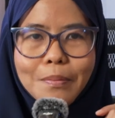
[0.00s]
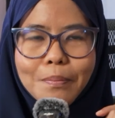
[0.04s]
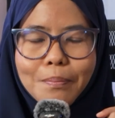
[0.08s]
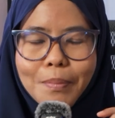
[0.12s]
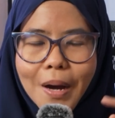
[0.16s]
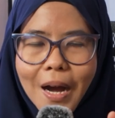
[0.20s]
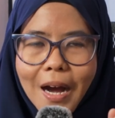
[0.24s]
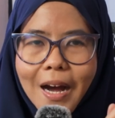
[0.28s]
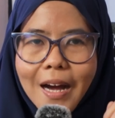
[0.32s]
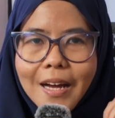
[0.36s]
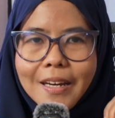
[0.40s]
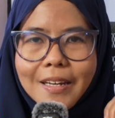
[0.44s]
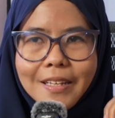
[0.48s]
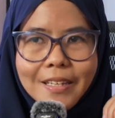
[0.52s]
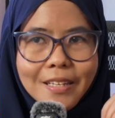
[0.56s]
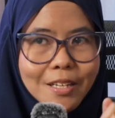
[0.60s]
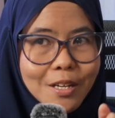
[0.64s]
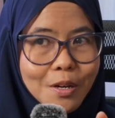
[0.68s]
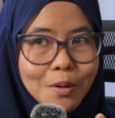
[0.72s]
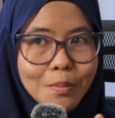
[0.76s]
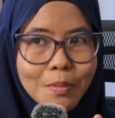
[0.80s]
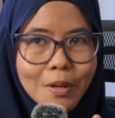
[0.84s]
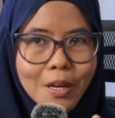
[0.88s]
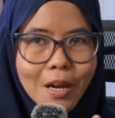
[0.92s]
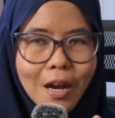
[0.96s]
But
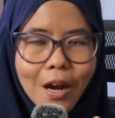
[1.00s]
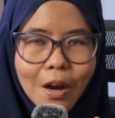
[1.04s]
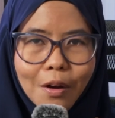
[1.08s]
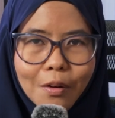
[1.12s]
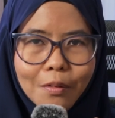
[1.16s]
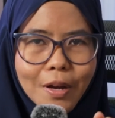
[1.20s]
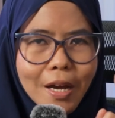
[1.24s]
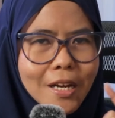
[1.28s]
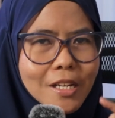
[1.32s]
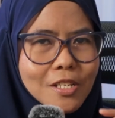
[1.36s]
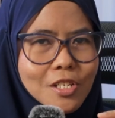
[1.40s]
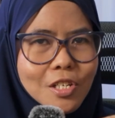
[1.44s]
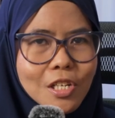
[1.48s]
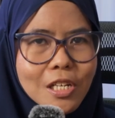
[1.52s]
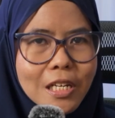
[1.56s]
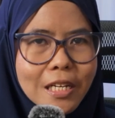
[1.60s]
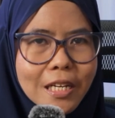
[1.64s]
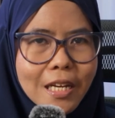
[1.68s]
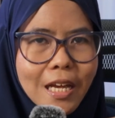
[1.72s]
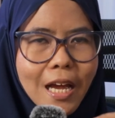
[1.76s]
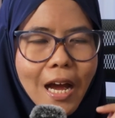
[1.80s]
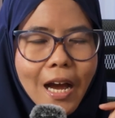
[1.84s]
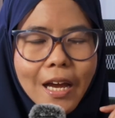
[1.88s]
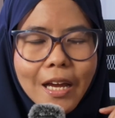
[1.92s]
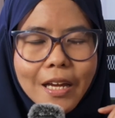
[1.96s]
hear me out.
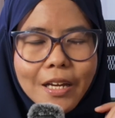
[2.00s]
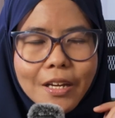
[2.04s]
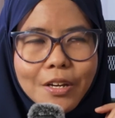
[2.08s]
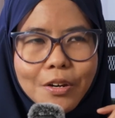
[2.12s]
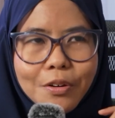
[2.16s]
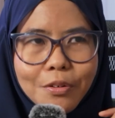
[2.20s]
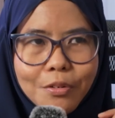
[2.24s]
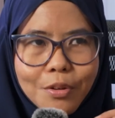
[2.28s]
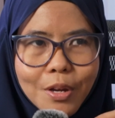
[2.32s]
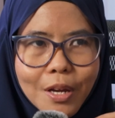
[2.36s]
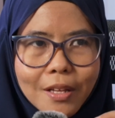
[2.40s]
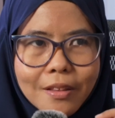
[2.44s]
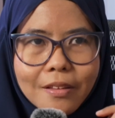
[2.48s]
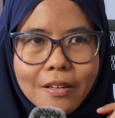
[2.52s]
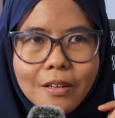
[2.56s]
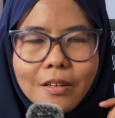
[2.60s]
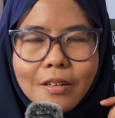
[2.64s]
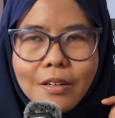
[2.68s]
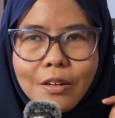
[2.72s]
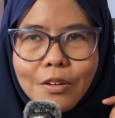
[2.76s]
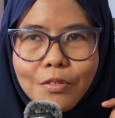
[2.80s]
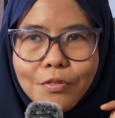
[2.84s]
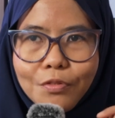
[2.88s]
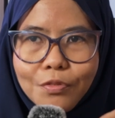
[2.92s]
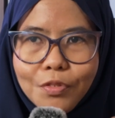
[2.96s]
Actually, I created
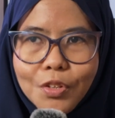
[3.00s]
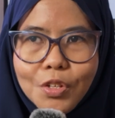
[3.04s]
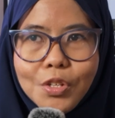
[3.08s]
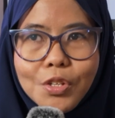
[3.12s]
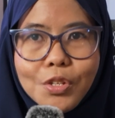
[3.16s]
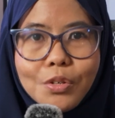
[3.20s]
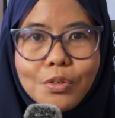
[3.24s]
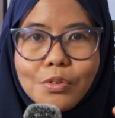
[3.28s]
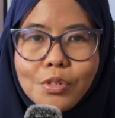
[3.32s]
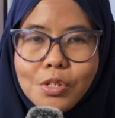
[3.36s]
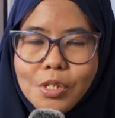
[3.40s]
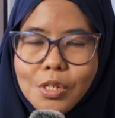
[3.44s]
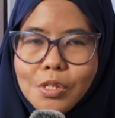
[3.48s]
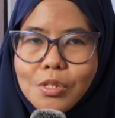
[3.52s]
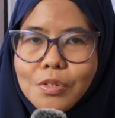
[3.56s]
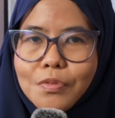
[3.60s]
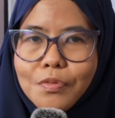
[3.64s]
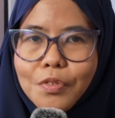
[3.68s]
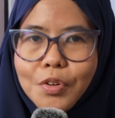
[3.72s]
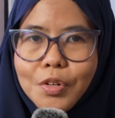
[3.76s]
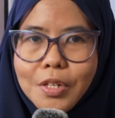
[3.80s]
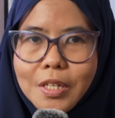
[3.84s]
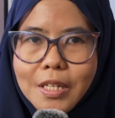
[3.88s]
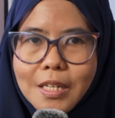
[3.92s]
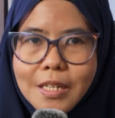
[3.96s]
a video just
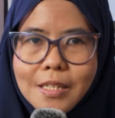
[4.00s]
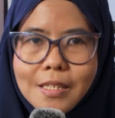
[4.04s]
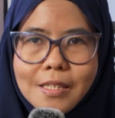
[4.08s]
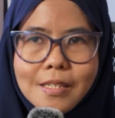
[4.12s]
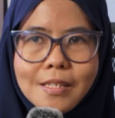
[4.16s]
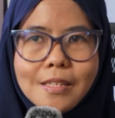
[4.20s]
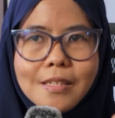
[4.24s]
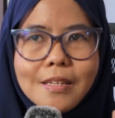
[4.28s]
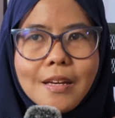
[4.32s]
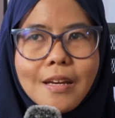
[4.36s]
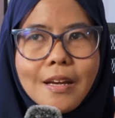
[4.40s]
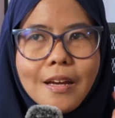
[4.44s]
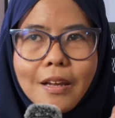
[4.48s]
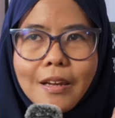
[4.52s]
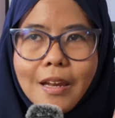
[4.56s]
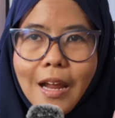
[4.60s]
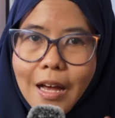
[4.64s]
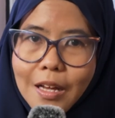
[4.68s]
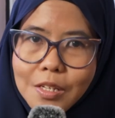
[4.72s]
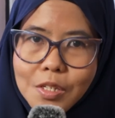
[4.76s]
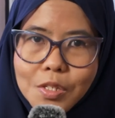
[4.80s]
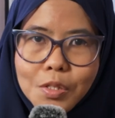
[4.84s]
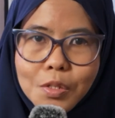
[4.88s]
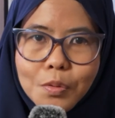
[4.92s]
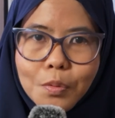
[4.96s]
for this
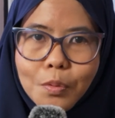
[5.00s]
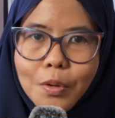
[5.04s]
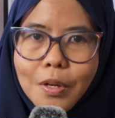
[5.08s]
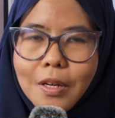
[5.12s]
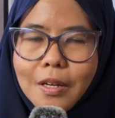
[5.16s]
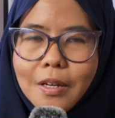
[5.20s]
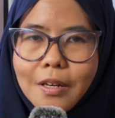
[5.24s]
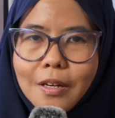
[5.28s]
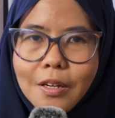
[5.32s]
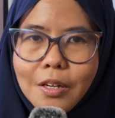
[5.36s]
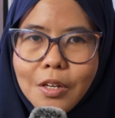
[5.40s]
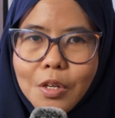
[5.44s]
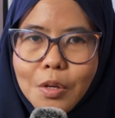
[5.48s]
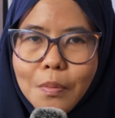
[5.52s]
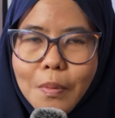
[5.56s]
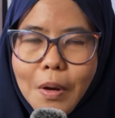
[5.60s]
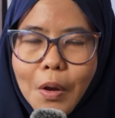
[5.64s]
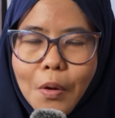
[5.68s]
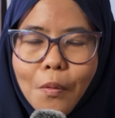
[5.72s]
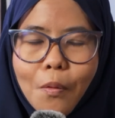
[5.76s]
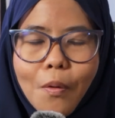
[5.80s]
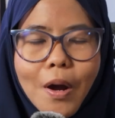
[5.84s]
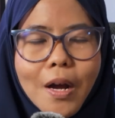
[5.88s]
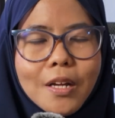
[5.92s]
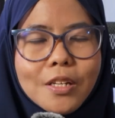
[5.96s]
last week. You
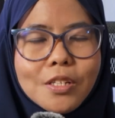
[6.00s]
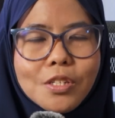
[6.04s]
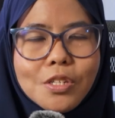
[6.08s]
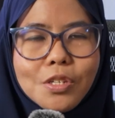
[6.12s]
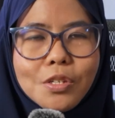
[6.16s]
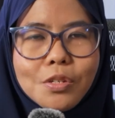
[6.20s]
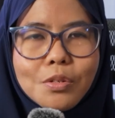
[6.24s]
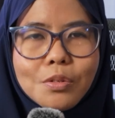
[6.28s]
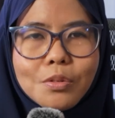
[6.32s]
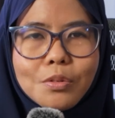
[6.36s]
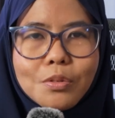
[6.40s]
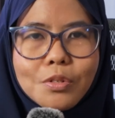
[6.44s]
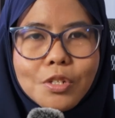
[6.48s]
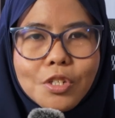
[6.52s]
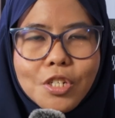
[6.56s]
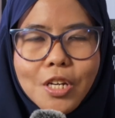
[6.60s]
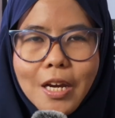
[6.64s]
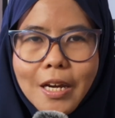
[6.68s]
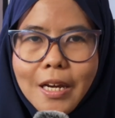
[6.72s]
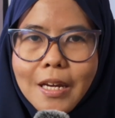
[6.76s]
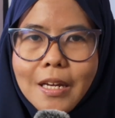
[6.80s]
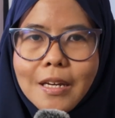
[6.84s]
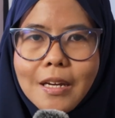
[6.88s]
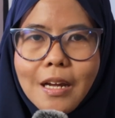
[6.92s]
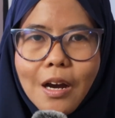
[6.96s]
might want to
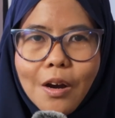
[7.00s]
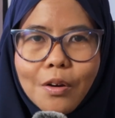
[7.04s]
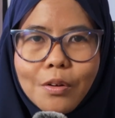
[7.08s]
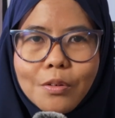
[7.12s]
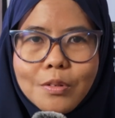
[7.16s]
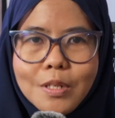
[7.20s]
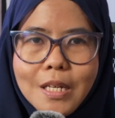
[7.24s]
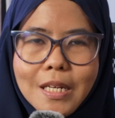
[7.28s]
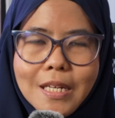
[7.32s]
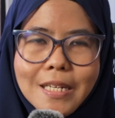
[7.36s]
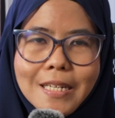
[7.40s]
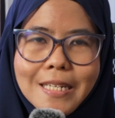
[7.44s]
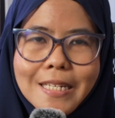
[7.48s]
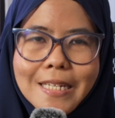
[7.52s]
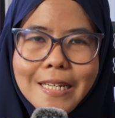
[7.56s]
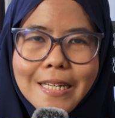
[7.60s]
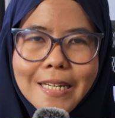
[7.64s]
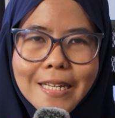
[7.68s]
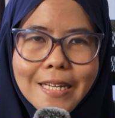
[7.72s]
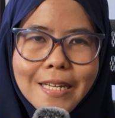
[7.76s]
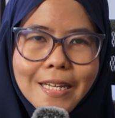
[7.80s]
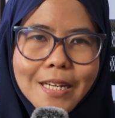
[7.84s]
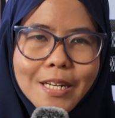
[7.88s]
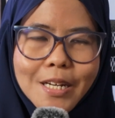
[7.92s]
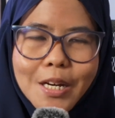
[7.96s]
check it out in the
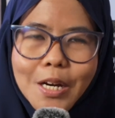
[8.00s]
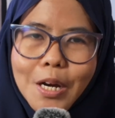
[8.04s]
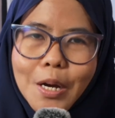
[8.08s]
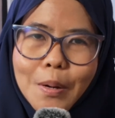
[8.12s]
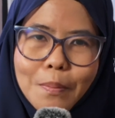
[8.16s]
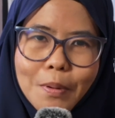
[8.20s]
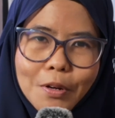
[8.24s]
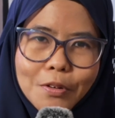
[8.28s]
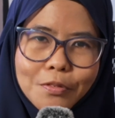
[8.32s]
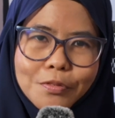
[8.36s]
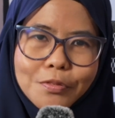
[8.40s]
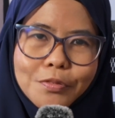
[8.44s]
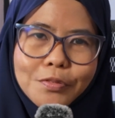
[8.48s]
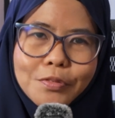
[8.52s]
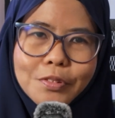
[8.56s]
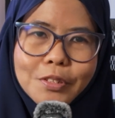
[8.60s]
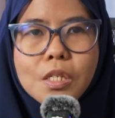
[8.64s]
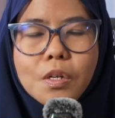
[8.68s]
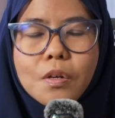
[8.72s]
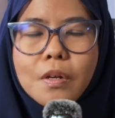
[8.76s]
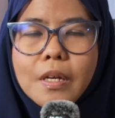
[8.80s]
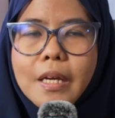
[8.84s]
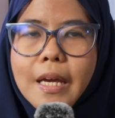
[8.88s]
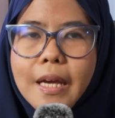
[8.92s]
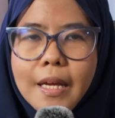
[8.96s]
link above.
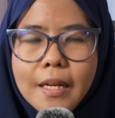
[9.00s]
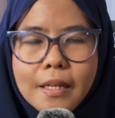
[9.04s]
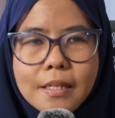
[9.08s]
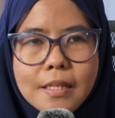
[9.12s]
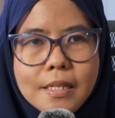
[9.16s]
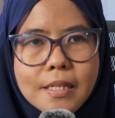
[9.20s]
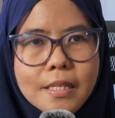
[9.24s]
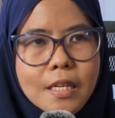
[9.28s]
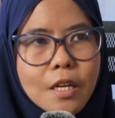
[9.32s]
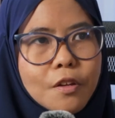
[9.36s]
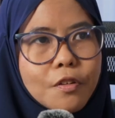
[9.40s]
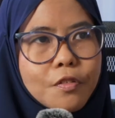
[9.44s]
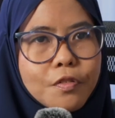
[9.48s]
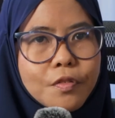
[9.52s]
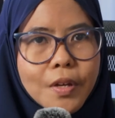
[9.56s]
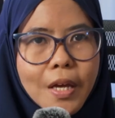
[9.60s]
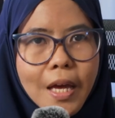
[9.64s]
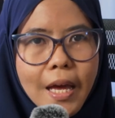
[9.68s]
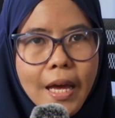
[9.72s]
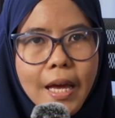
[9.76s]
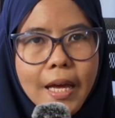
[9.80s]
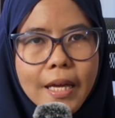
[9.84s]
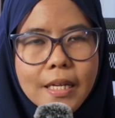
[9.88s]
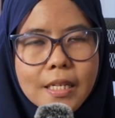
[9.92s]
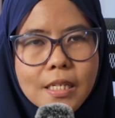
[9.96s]
So again,
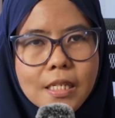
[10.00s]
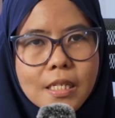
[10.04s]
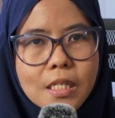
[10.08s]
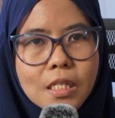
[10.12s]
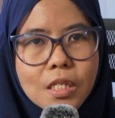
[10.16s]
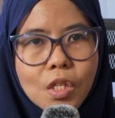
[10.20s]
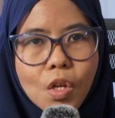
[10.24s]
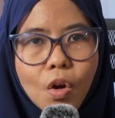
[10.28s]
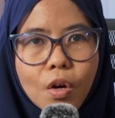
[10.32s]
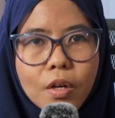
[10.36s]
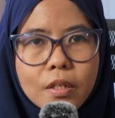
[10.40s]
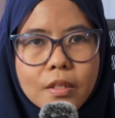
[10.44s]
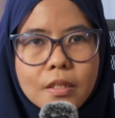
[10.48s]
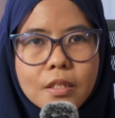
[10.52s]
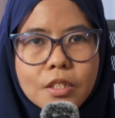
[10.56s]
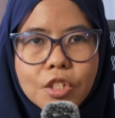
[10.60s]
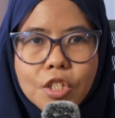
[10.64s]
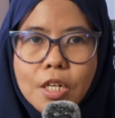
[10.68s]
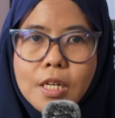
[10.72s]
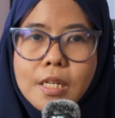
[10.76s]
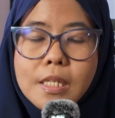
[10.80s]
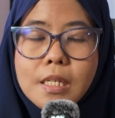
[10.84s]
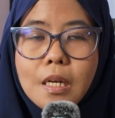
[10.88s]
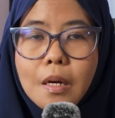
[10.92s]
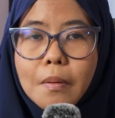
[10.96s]
self-care is not
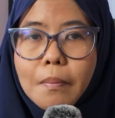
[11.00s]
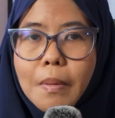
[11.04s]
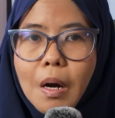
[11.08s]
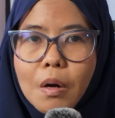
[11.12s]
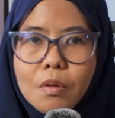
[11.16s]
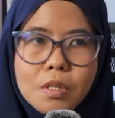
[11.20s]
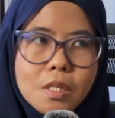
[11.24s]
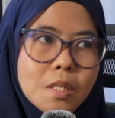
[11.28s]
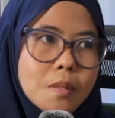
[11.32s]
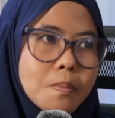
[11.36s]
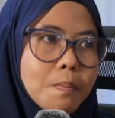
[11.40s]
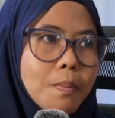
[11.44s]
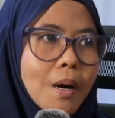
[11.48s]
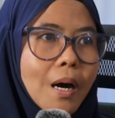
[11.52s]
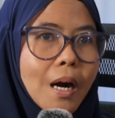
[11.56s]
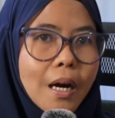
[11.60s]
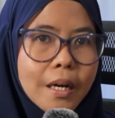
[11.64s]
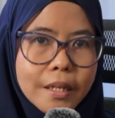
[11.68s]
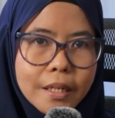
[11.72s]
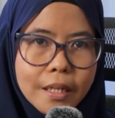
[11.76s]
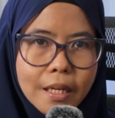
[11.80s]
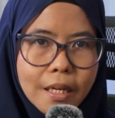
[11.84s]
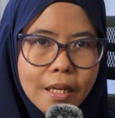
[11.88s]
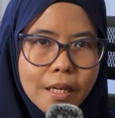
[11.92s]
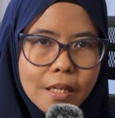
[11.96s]
just about spa
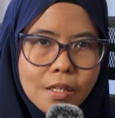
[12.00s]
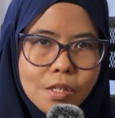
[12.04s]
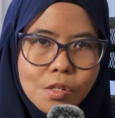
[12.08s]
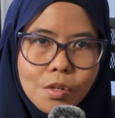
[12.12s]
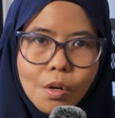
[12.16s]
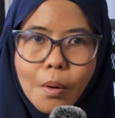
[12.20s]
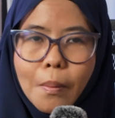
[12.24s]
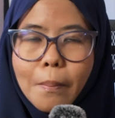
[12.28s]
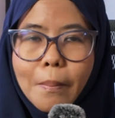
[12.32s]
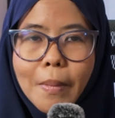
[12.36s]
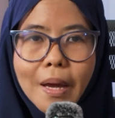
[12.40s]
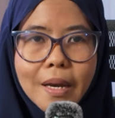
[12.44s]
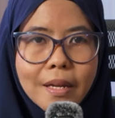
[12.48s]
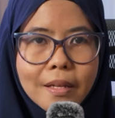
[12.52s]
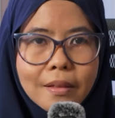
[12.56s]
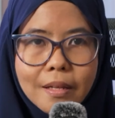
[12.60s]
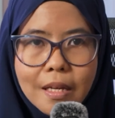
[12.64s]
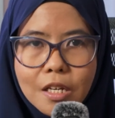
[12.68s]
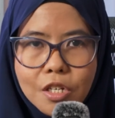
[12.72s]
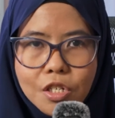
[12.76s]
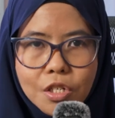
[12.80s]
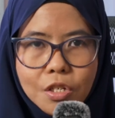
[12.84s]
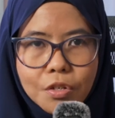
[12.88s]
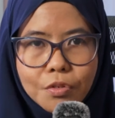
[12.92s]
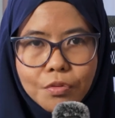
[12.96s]
days or
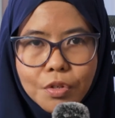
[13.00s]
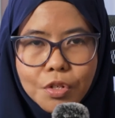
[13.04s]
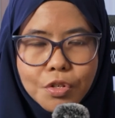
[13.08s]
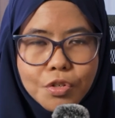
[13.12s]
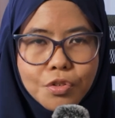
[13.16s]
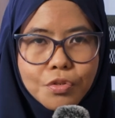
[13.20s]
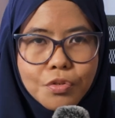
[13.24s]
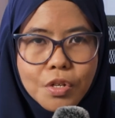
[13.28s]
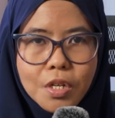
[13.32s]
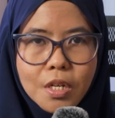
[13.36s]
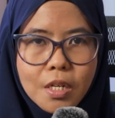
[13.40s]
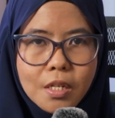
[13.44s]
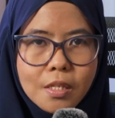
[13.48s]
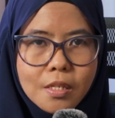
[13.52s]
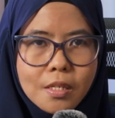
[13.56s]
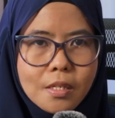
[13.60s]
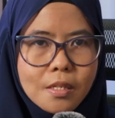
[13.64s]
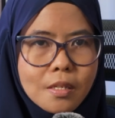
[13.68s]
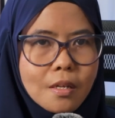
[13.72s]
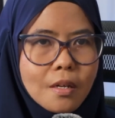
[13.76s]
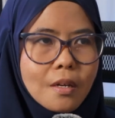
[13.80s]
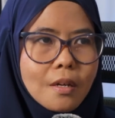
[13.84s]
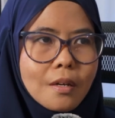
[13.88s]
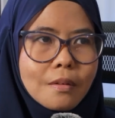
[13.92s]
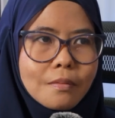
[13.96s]
meditation retreats.